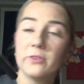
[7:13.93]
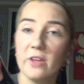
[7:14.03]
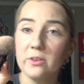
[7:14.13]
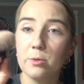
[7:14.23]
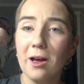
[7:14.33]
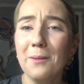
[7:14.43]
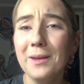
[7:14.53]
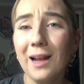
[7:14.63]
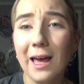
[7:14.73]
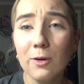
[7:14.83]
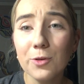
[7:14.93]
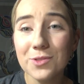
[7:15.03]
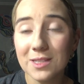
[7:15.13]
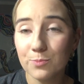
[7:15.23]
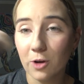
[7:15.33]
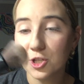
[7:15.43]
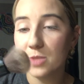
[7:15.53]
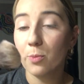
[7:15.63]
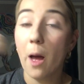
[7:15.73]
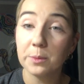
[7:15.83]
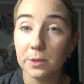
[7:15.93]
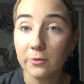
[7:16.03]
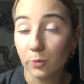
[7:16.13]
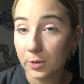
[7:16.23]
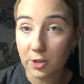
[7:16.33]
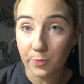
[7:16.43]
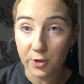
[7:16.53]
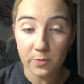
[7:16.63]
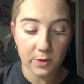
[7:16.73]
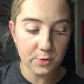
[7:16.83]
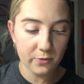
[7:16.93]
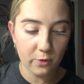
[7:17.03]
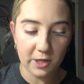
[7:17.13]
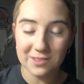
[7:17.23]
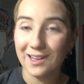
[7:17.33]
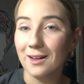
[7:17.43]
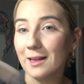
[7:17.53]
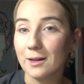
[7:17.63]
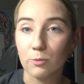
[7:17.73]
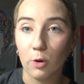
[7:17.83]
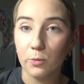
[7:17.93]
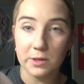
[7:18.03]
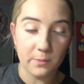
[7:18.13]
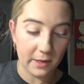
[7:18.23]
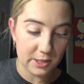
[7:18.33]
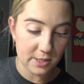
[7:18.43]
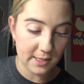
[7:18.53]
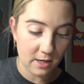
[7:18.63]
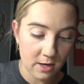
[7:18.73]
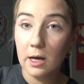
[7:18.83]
fluffy brush. I mean, I don't use these brushes probably for what they're supposed to be used for. I just kind of like roll with the punches here.